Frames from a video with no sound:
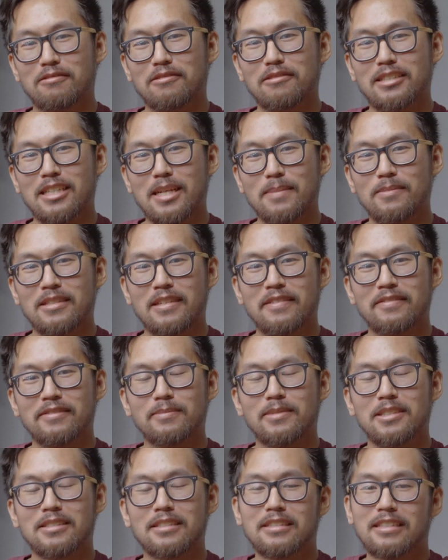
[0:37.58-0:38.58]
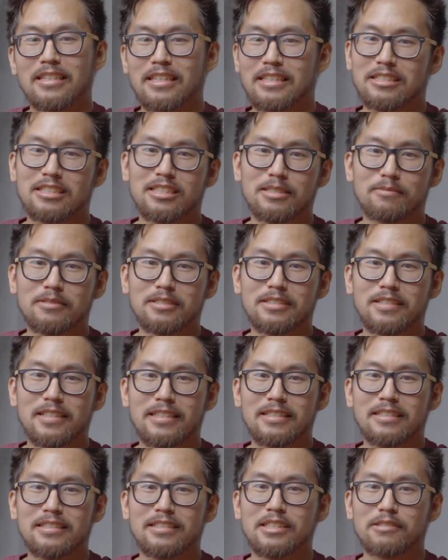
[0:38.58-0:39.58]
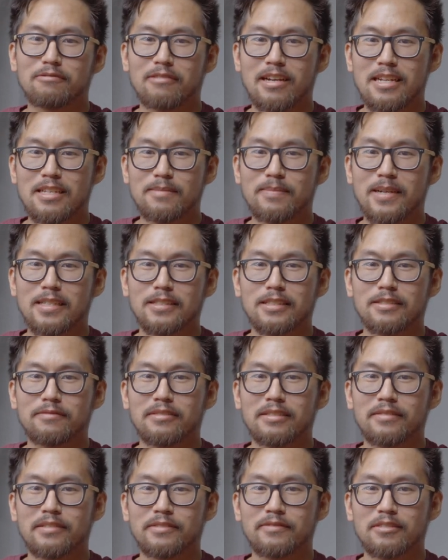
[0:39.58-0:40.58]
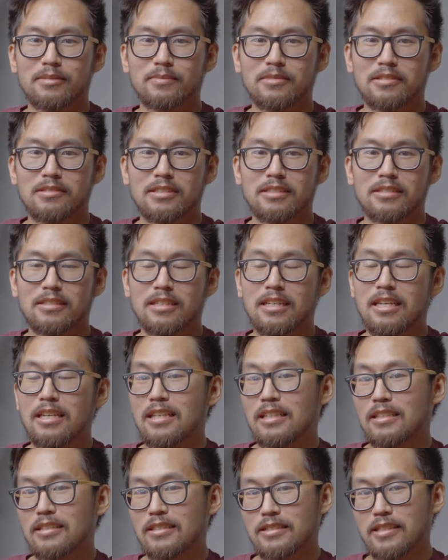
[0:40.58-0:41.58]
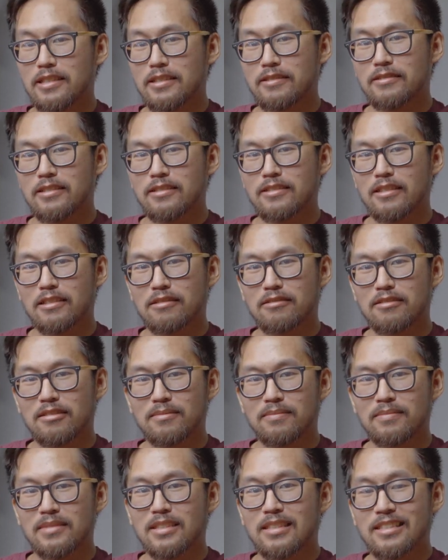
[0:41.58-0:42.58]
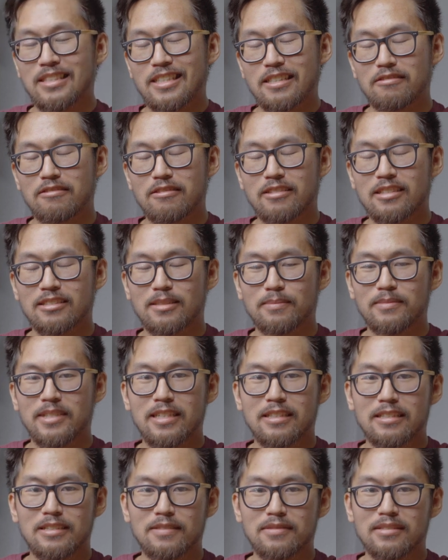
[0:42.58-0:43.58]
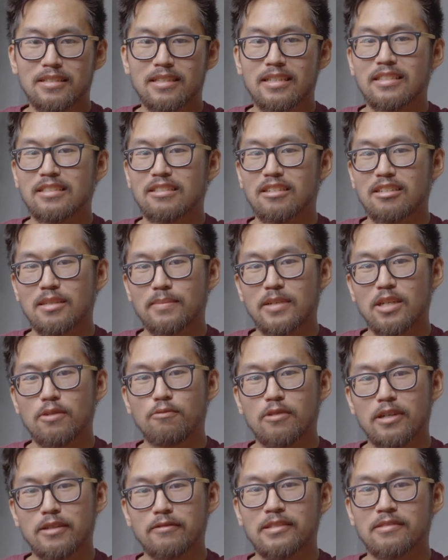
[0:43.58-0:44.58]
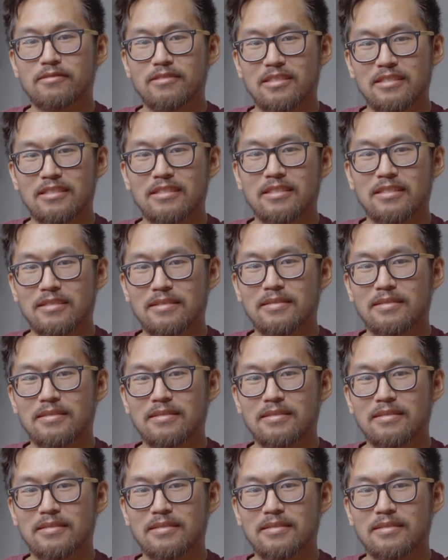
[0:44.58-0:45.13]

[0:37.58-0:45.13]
rolls happen to everybody, and some would say it's a rite of passage for every film shooter. Let's head to the dark room and take a look at some negatives and talk about what went wrong.